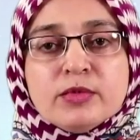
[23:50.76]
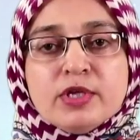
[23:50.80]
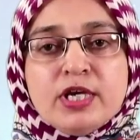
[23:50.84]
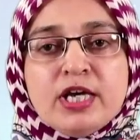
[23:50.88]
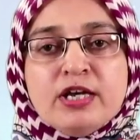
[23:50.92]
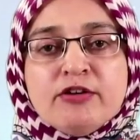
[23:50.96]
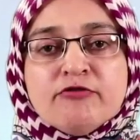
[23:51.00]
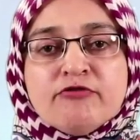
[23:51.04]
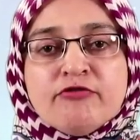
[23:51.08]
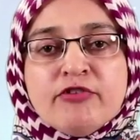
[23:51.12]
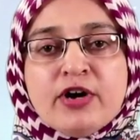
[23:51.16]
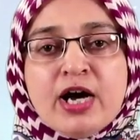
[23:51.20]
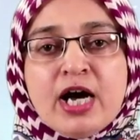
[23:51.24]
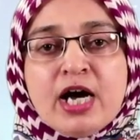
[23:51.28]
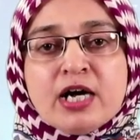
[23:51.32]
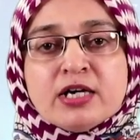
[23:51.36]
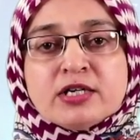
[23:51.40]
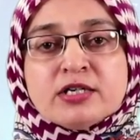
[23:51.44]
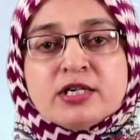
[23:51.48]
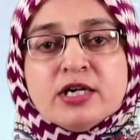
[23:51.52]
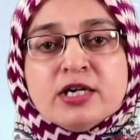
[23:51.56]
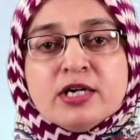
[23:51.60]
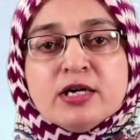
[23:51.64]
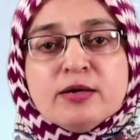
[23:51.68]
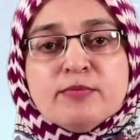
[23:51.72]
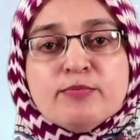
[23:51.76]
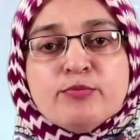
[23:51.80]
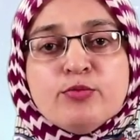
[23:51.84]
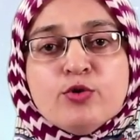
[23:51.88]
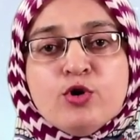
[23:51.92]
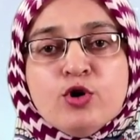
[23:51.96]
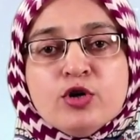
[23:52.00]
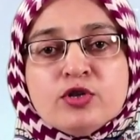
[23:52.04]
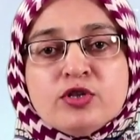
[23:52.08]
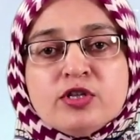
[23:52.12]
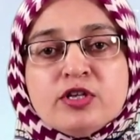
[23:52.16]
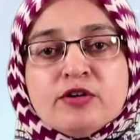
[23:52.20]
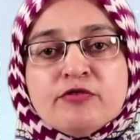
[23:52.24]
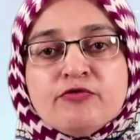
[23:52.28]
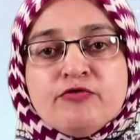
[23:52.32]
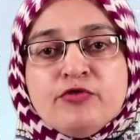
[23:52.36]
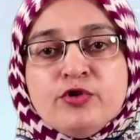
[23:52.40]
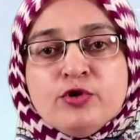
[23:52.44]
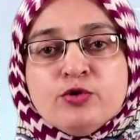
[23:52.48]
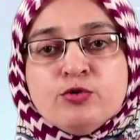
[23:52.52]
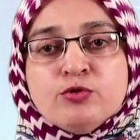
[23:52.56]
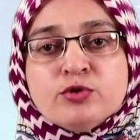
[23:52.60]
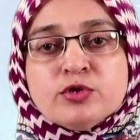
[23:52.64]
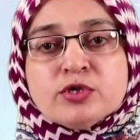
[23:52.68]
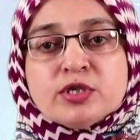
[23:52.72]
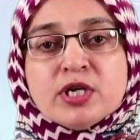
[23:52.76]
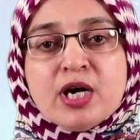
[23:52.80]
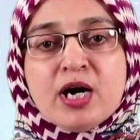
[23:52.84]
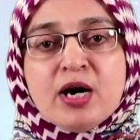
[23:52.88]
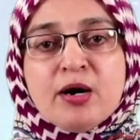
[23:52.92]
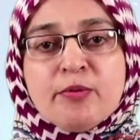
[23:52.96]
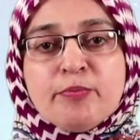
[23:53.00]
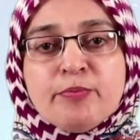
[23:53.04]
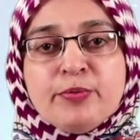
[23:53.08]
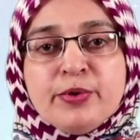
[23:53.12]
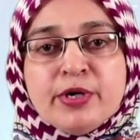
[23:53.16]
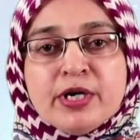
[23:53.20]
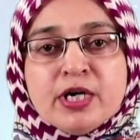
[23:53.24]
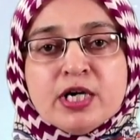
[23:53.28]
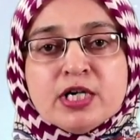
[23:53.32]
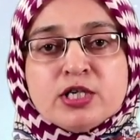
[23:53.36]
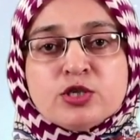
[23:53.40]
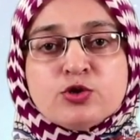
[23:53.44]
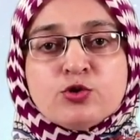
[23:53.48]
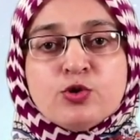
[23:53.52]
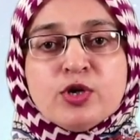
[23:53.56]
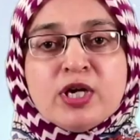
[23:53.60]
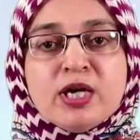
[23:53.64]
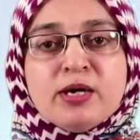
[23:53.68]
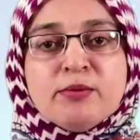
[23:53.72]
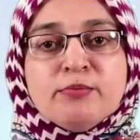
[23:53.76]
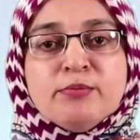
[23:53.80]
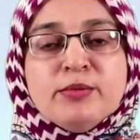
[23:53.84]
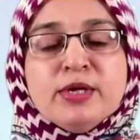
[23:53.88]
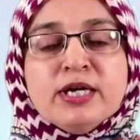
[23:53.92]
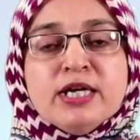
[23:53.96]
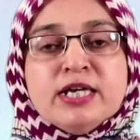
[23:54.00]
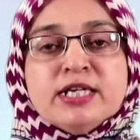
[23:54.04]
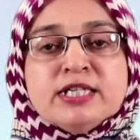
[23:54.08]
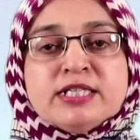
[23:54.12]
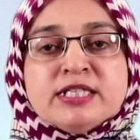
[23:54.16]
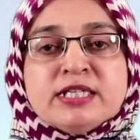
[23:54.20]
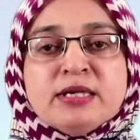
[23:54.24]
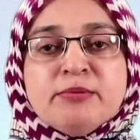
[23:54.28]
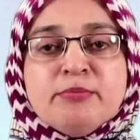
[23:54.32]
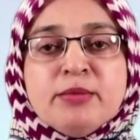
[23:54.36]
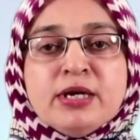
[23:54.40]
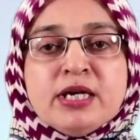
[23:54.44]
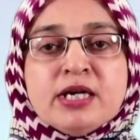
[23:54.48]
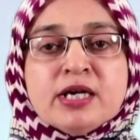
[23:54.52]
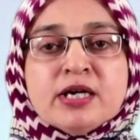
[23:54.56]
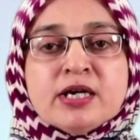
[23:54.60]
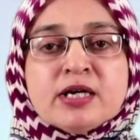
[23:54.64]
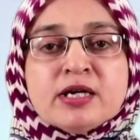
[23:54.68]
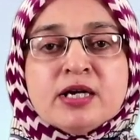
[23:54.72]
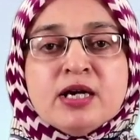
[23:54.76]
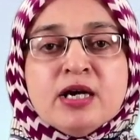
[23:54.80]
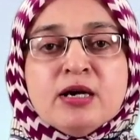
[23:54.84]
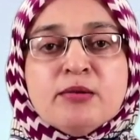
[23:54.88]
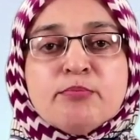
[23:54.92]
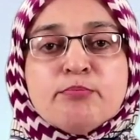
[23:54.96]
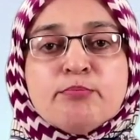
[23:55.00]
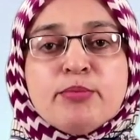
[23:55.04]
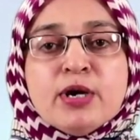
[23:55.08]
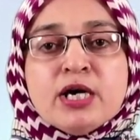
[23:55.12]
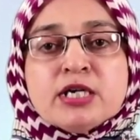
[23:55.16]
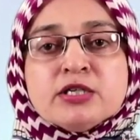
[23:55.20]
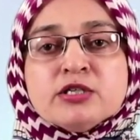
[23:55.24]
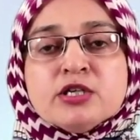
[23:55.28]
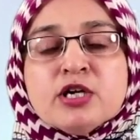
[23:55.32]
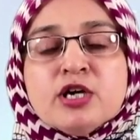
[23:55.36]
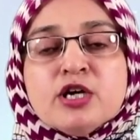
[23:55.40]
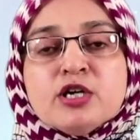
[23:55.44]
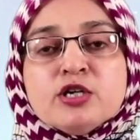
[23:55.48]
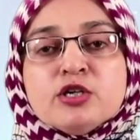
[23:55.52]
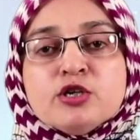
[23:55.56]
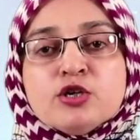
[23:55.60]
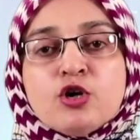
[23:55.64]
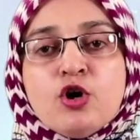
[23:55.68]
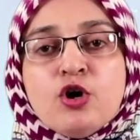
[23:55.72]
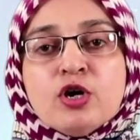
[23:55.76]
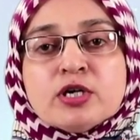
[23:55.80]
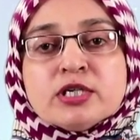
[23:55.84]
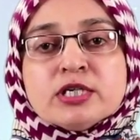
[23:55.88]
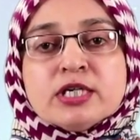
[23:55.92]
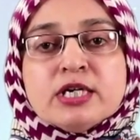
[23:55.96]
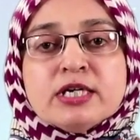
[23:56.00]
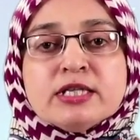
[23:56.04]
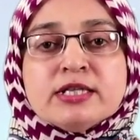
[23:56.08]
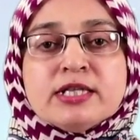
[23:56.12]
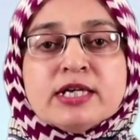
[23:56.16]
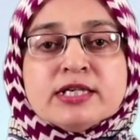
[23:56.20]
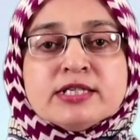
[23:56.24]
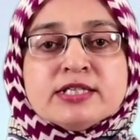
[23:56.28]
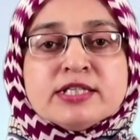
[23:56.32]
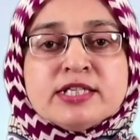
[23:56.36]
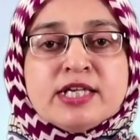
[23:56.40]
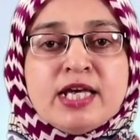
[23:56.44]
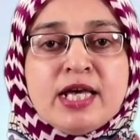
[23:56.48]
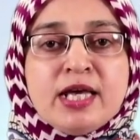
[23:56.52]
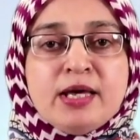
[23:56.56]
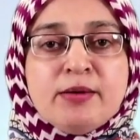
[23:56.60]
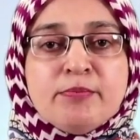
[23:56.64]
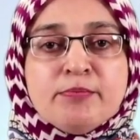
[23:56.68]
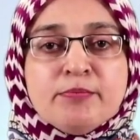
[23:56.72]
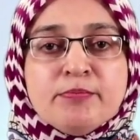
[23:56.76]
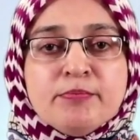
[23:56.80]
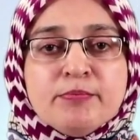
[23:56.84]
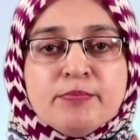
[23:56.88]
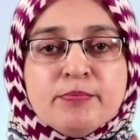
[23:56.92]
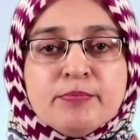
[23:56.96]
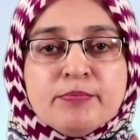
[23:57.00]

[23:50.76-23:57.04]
In fact, both the views appeared to him similar but not the same.